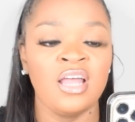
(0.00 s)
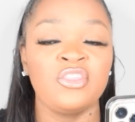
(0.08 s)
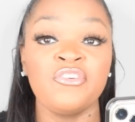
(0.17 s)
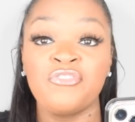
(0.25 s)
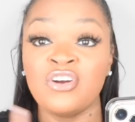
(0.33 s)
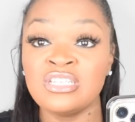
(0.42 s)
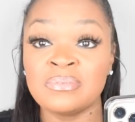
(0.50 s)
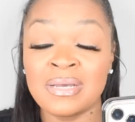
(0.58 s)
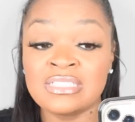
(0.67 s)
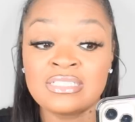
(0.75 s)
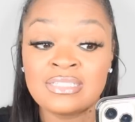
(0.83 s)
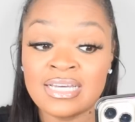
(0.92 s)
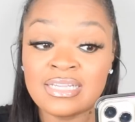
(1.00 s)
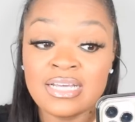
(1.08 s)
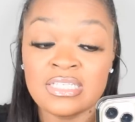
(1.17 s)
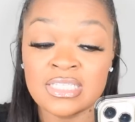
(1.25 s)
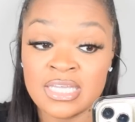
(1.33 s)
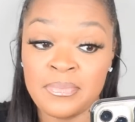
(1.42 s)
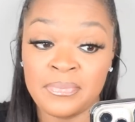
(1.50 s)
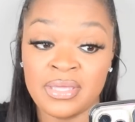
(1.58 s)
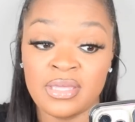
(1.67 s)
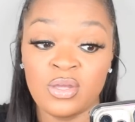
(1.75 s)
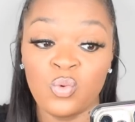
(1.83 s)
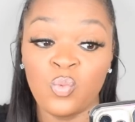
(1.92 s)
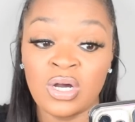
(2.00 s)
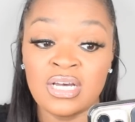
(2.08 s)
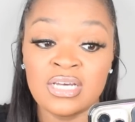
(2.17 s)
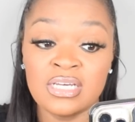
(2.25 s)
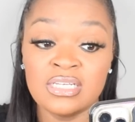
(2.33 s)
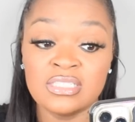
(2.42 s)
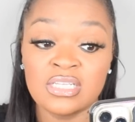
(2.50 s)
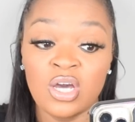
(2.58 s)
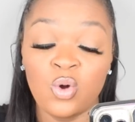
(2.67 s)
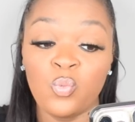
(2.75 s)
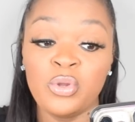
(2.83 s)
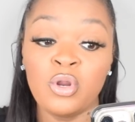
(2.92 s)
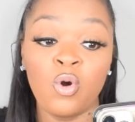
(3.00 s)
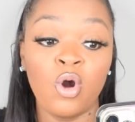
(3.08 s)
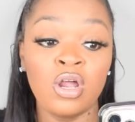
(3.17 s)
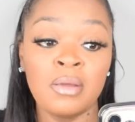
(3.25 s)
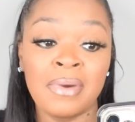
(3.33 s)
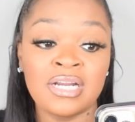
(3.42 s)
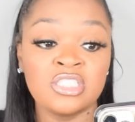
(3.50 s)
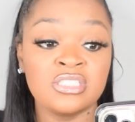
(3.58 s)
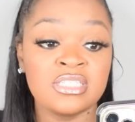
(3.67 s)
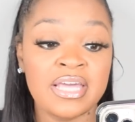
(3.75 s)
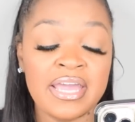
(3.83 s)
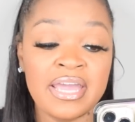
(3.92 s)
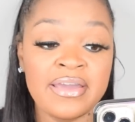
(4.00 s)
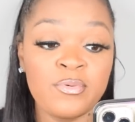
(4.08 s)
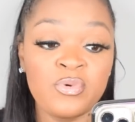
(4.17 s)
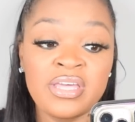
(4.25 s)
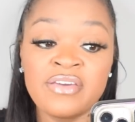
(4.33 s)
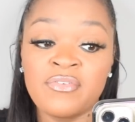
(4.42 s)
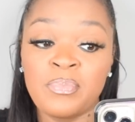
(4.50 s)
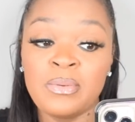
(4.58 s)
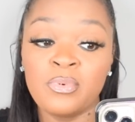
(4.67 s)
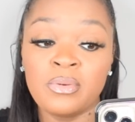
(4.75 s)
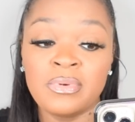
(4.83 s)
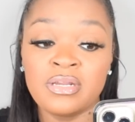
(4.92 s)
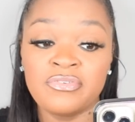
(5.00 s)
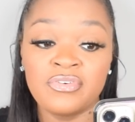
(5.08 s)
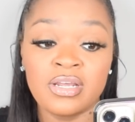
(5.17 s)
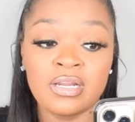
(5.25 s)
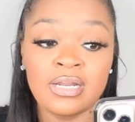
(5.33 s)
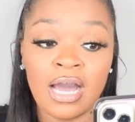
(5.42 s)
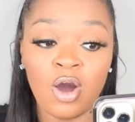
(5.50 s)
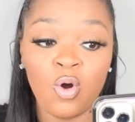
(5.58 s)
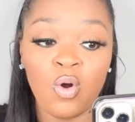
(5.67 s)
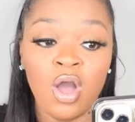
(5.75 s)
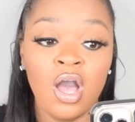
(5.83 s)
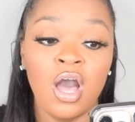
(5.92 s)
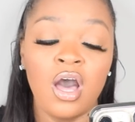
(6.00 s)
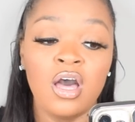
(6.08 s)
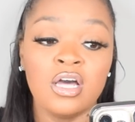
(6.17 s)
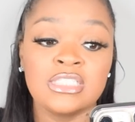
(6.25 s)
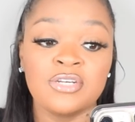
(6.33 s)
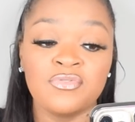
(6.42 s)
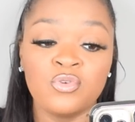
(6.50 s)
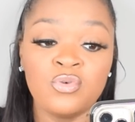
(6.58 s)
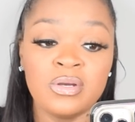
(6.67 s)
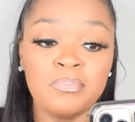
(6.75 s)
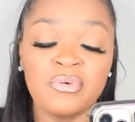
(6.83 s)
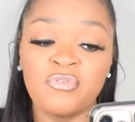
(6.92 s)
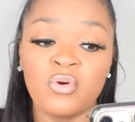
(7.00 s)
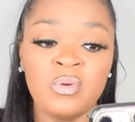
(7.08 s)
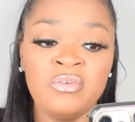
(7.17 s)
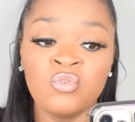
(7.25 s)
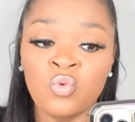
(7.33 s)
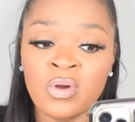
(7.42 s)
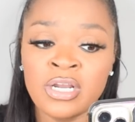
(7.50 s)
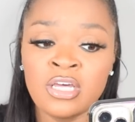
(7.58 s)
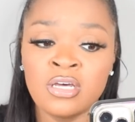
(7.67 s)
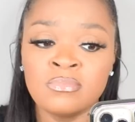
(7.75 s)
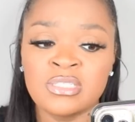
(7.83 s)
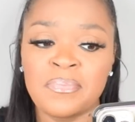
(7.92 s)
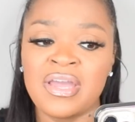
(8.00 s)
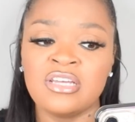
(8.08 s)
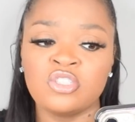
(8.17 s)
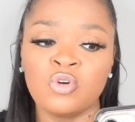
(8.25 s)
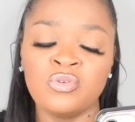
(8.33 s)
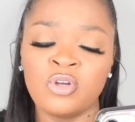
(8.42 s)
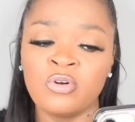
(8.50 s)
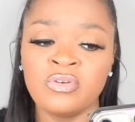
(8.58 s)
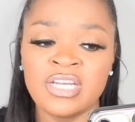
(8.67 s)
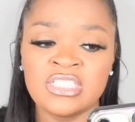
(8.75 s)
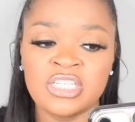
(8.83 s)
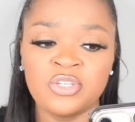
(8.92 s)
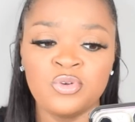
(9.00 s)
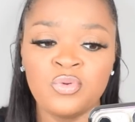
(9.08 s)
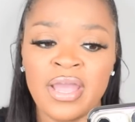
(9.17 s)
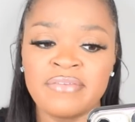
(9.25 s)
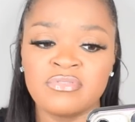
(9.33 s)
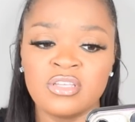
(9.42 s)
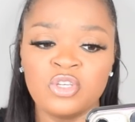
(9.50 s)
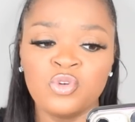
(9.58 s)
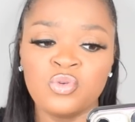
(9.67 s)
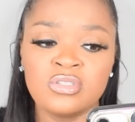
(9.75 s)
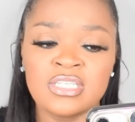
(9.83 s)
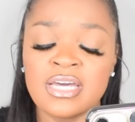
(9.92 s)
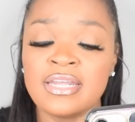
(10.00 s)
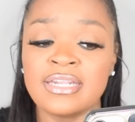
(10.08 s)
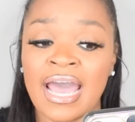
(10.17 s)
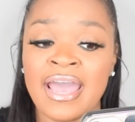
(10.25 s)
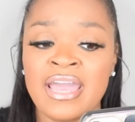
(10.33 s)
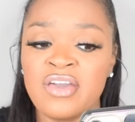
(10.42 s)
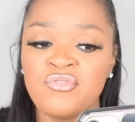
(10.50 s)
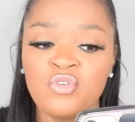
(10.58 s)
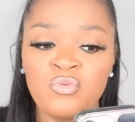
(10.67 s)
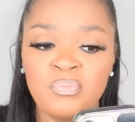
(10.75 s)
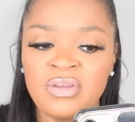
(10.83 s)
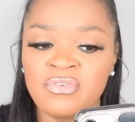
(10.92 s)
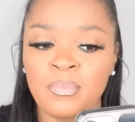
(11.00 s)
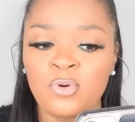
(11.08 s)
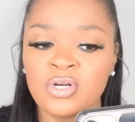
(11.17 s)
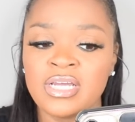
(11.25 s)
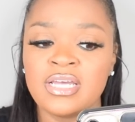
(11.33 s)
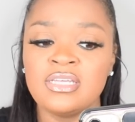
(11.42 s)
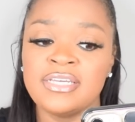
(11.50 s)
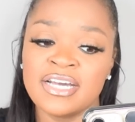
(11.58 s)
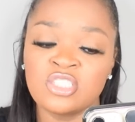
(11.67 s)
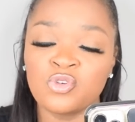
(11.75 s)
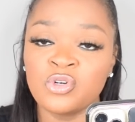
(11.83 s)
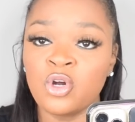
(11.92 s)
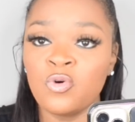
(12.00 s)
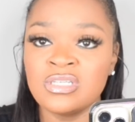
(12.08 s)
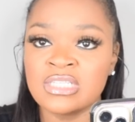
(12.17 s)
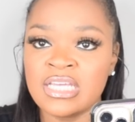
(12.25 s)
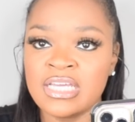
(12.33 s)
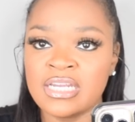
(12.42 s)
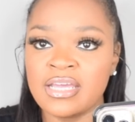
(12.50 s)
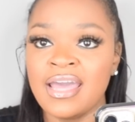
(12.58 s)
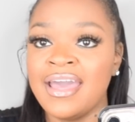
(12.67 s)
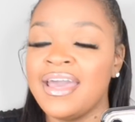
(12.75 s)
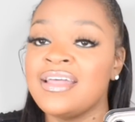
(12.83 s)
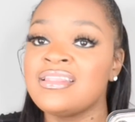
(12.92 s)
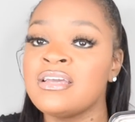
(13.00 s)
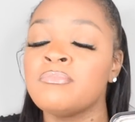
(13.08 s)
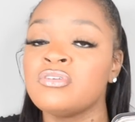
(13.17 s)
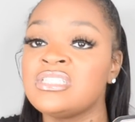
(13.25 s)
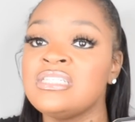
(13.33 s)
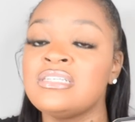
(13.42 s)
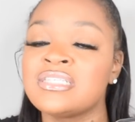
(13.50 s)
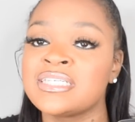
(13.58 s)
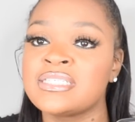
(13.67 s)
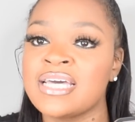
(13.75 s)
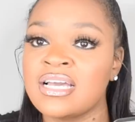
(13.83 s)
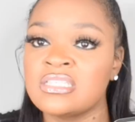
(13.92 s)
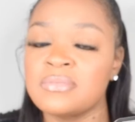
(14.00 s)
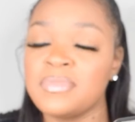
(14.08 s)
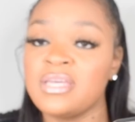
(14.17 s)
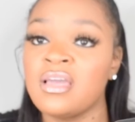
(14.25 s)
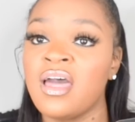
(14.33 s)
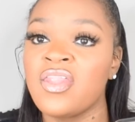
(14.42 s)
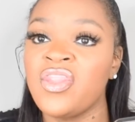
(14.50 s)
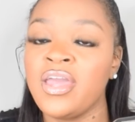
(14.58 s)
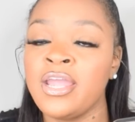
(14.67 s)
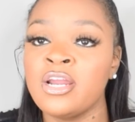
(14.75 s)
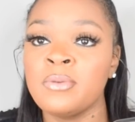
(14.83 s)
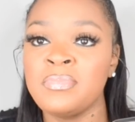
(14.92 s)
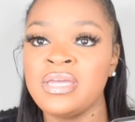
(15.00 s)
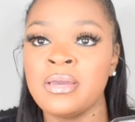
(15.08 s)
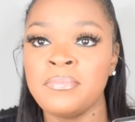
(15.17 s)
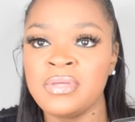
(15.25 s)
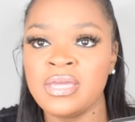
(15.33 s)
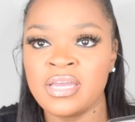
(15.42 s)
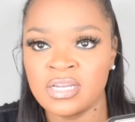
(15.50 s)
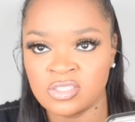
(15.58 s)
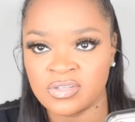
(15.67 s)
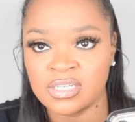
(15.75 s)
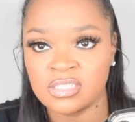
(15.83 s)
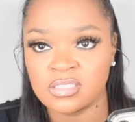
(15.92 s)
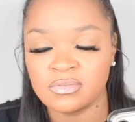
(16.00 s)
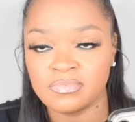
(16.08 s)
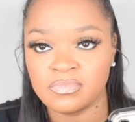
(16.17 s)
The first message that they sent me was, we know all about your scam. We giving people the benefit of the doubt before we ruin them, to pay a donation. To not have you be reported. Yes or no is needed. And then proceeded to text me the AirBNB address.